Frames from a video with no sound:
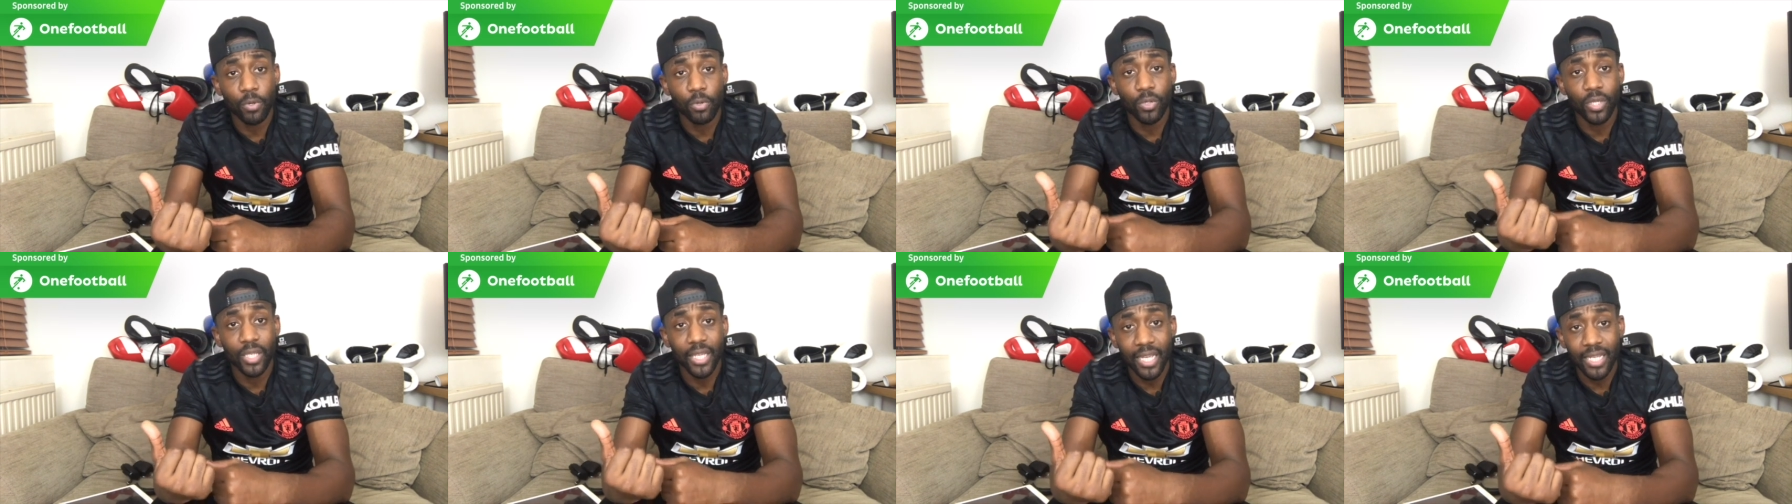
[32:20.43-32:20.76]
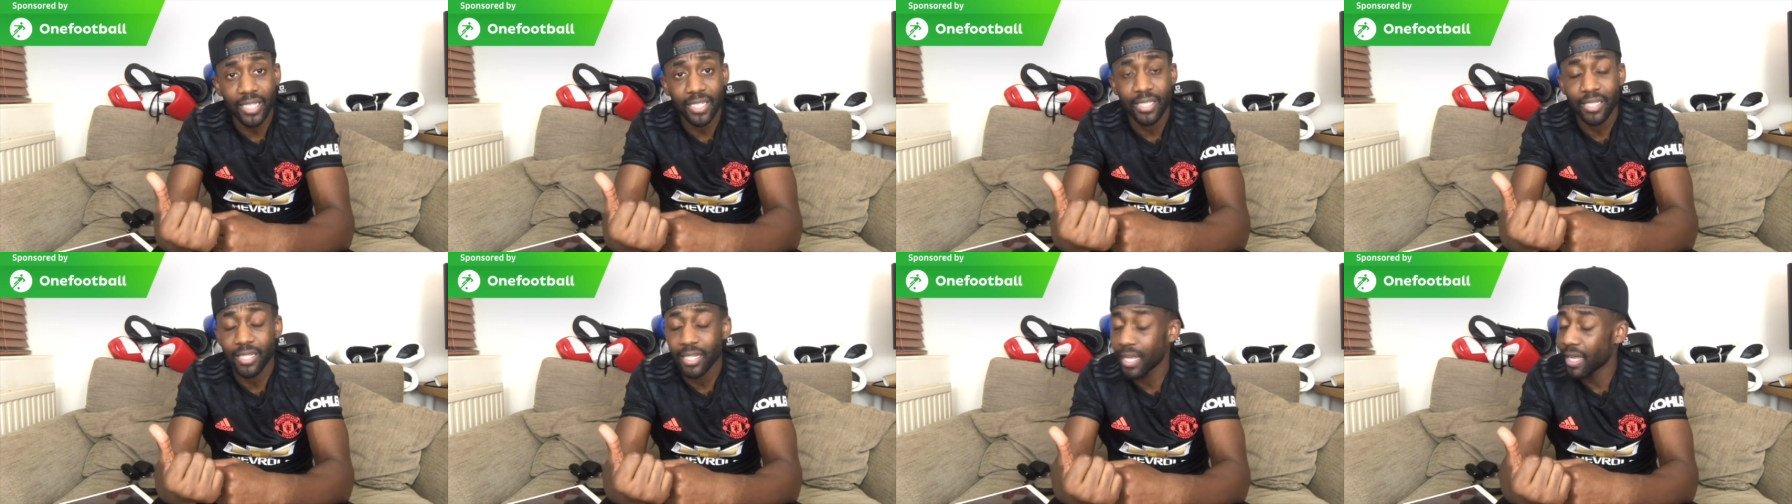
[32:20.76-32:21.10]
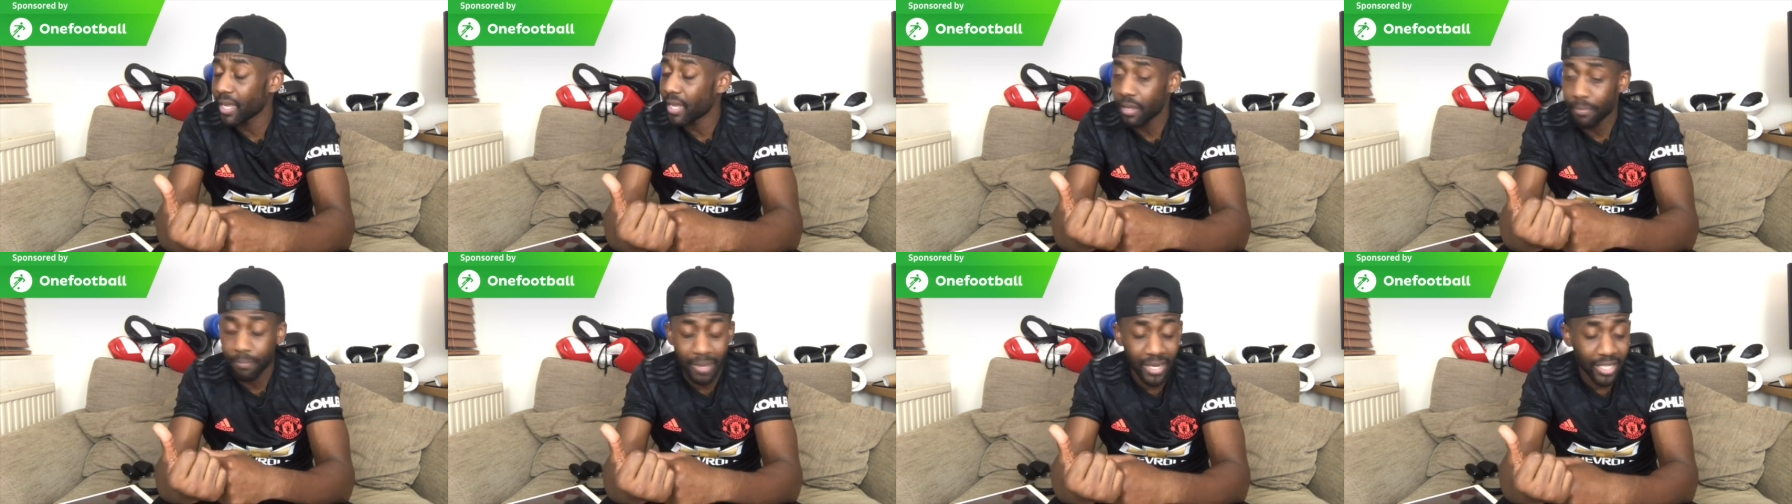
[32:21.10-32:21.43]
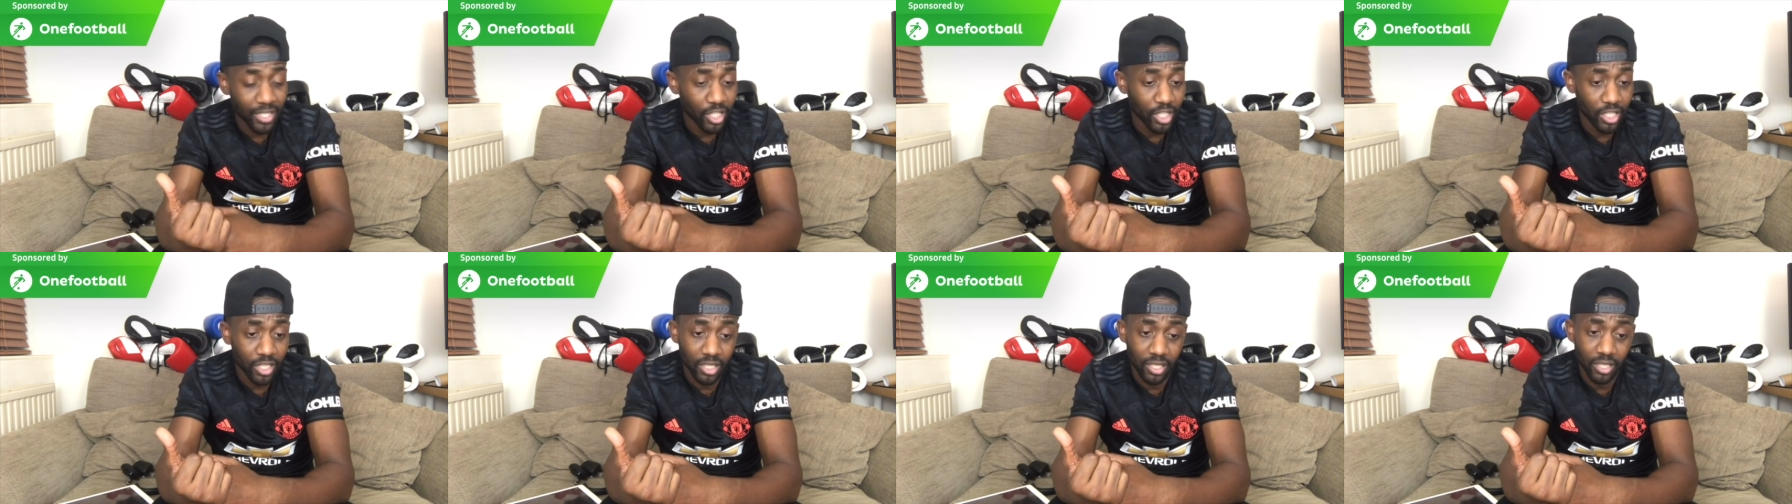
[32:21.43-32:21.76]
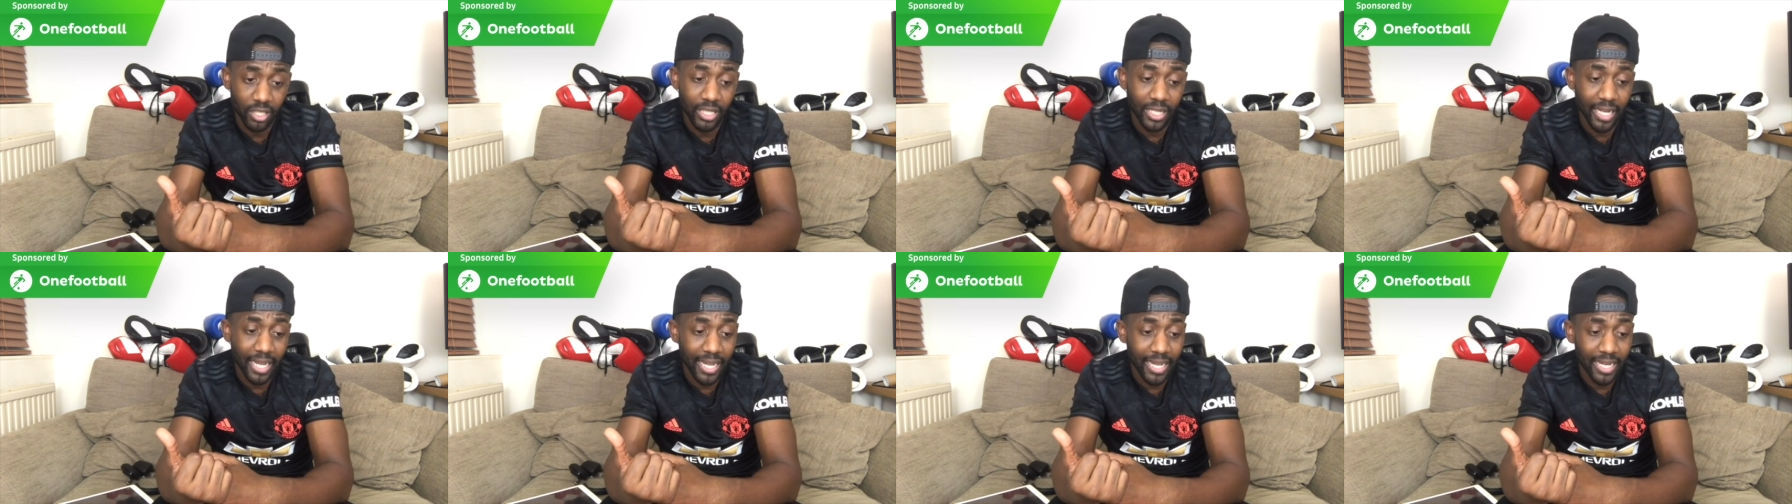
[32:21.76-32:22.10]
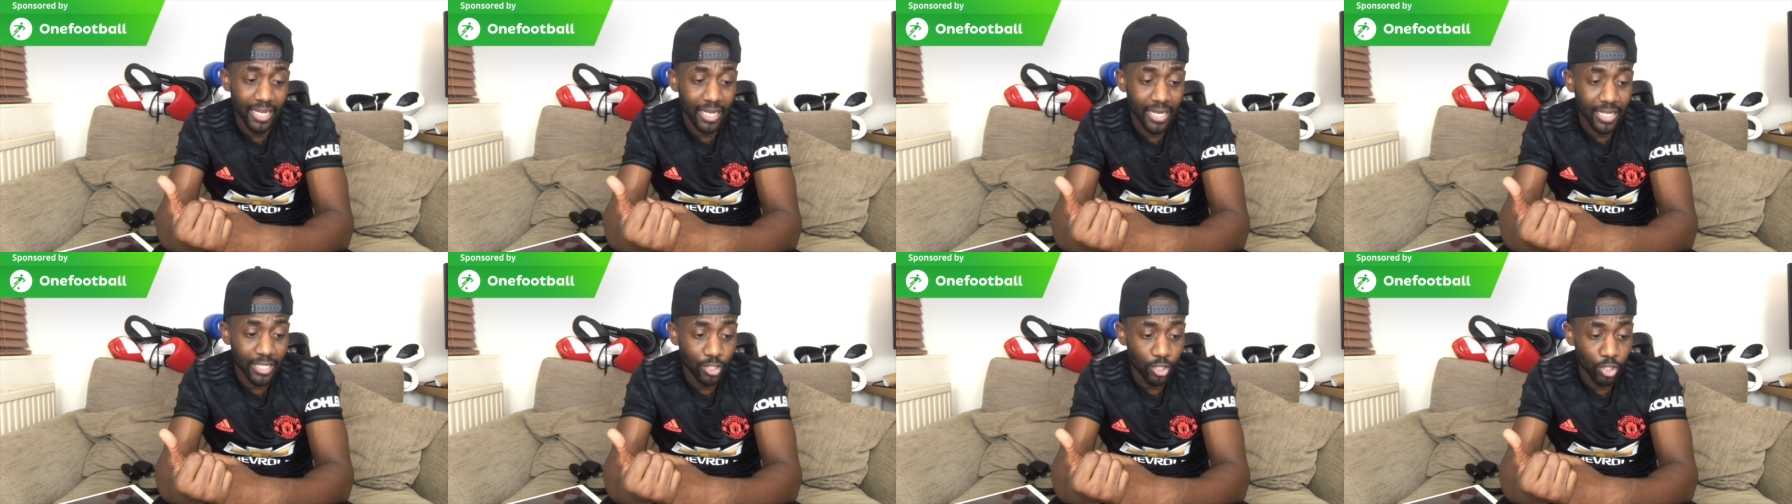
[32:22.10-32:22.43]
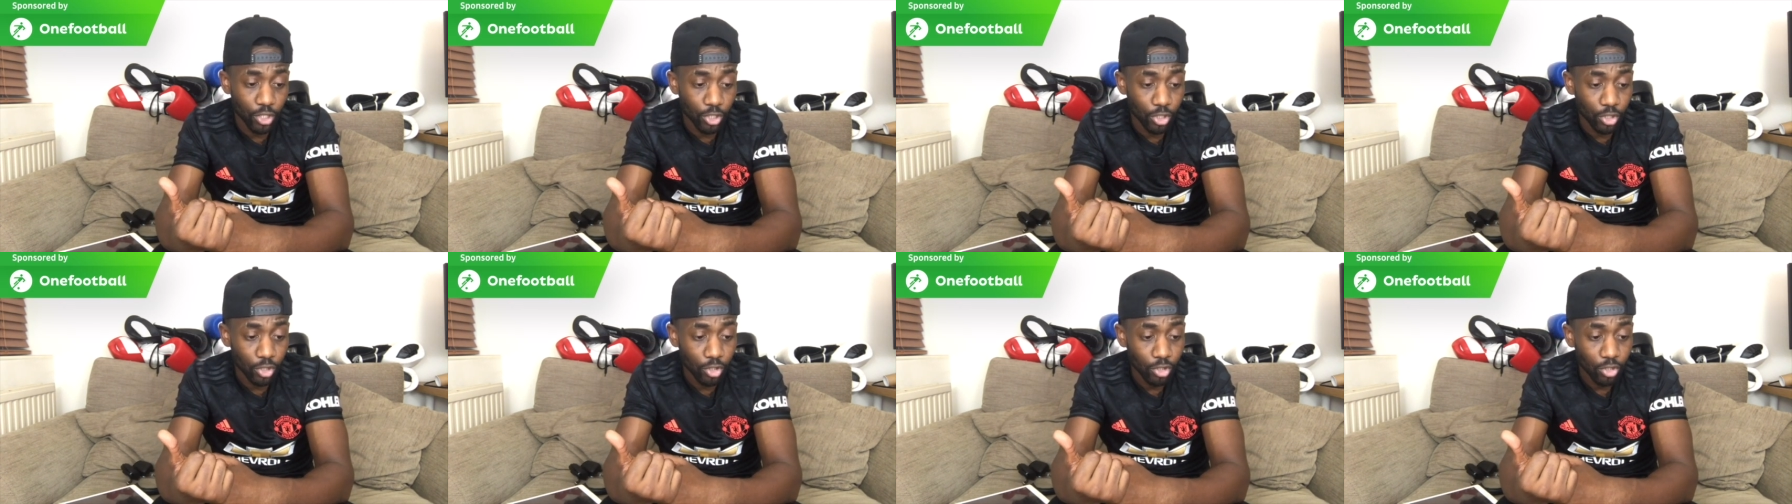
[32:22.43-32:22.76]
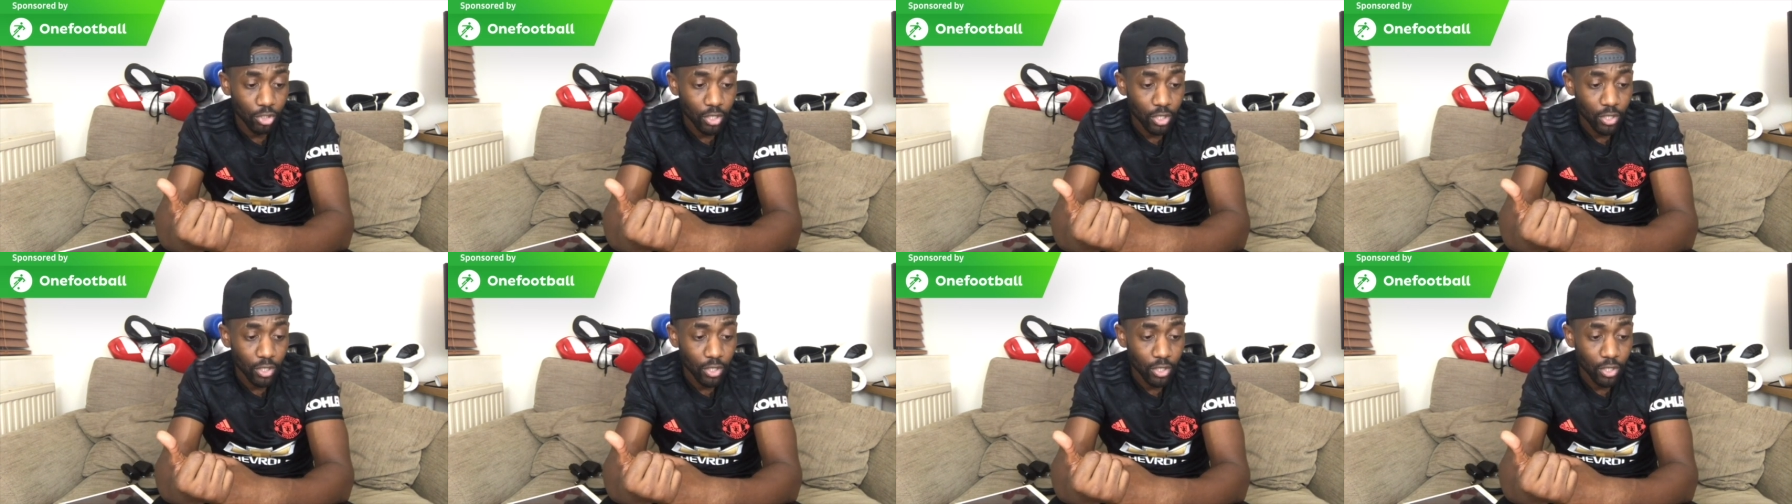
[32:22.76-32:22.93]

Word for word: Yes, they're Manchester United legends,